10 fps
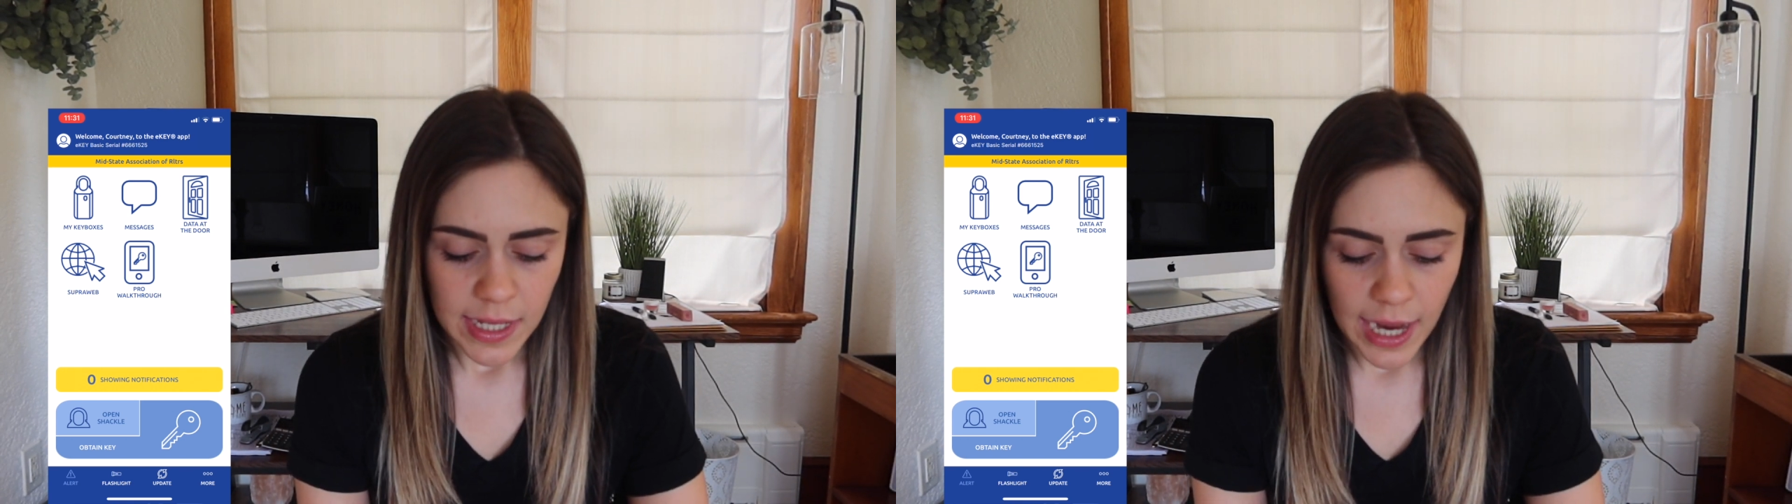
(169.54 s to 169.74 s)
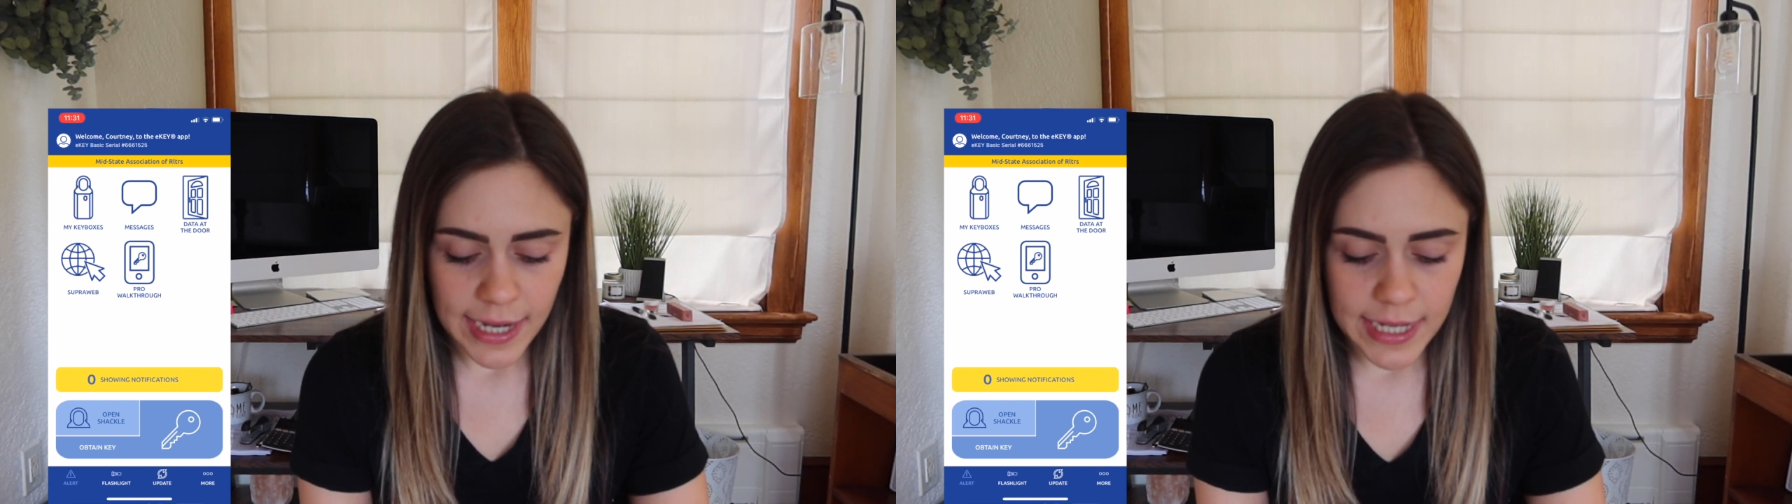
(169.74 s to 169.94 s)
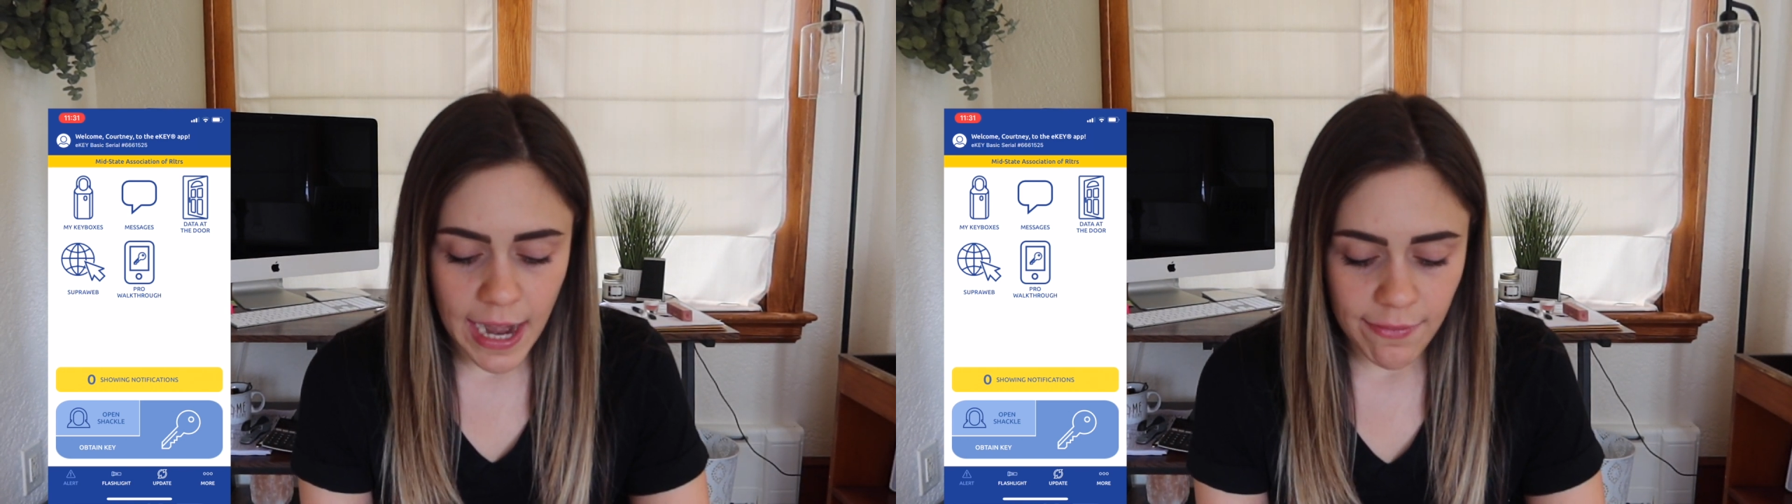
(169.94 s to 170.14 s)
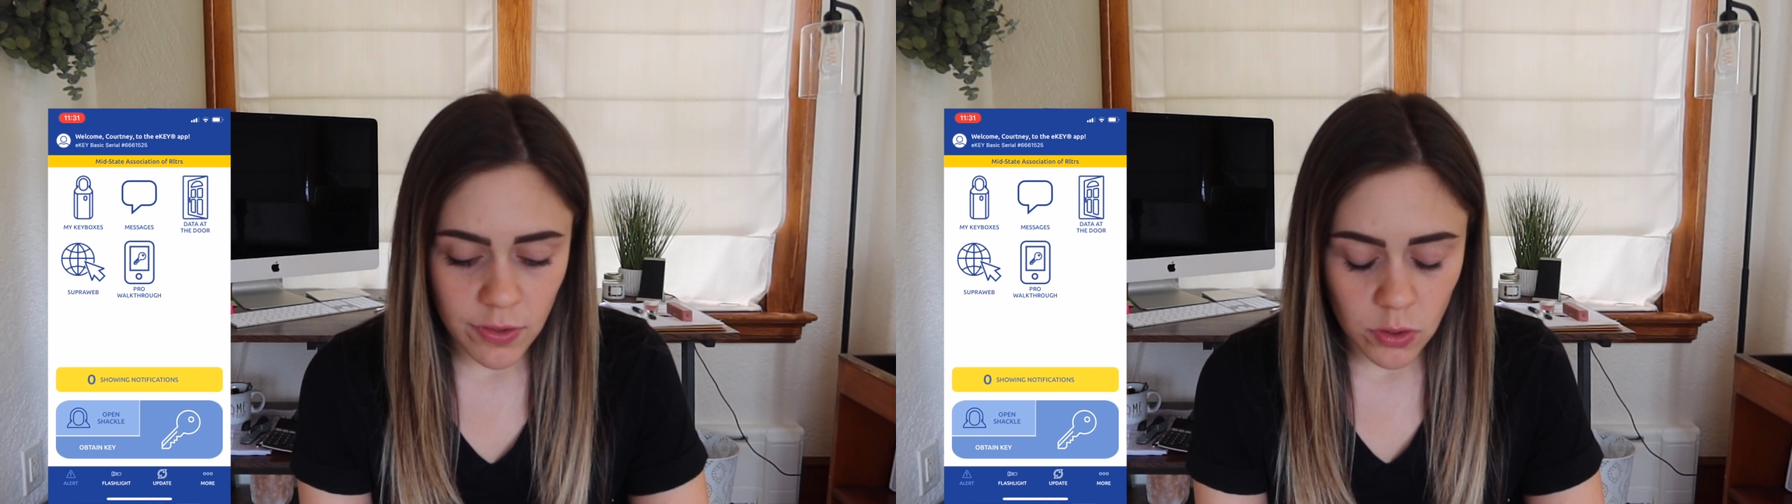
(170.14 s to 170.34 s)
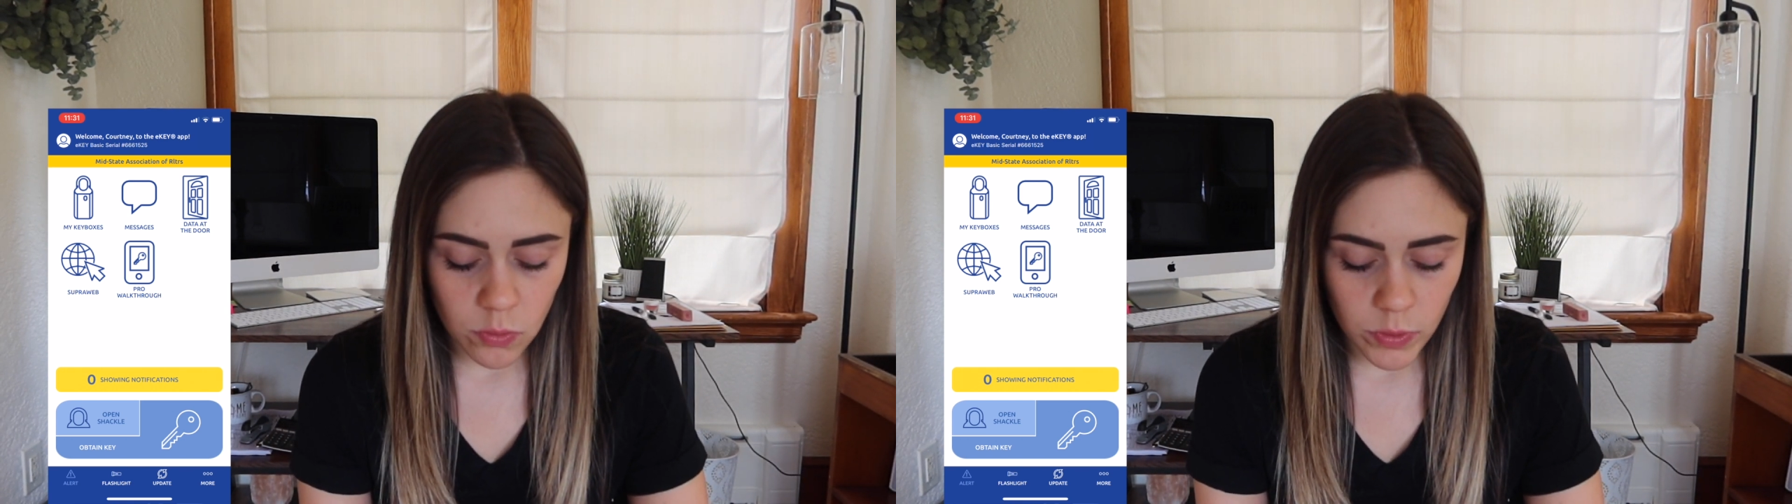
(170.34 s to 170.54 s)
I
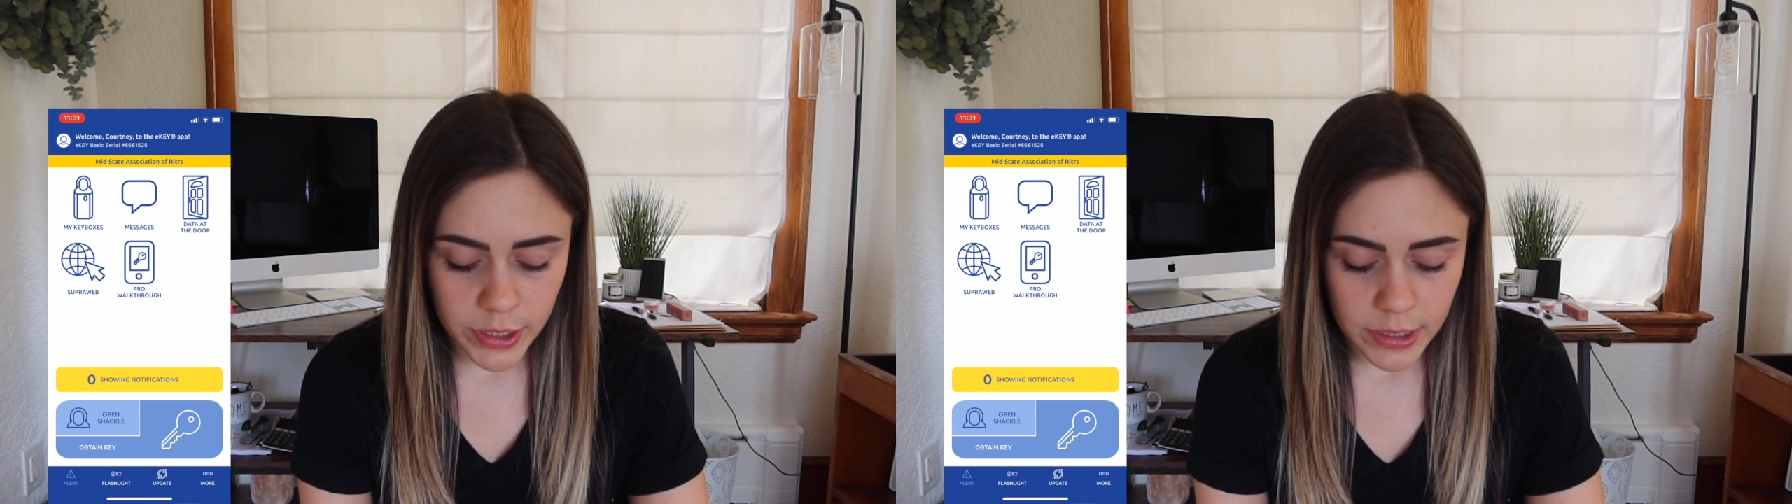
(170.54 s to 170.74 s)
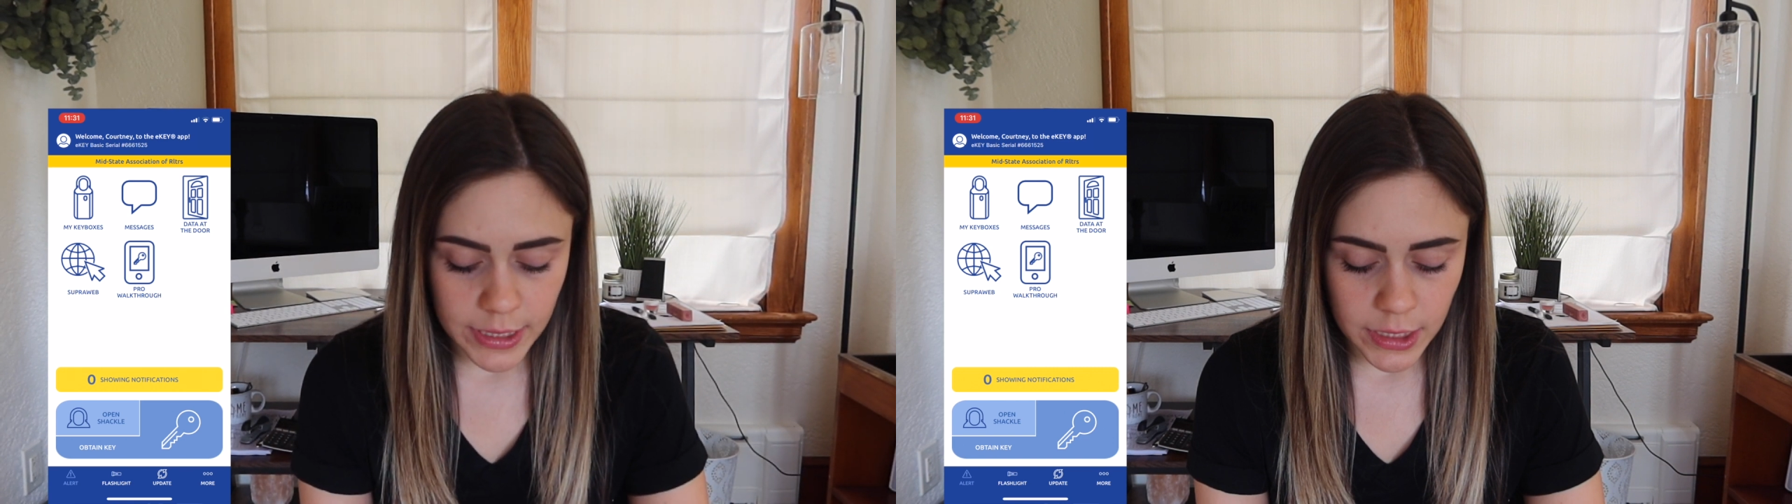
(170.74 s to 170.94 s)
never really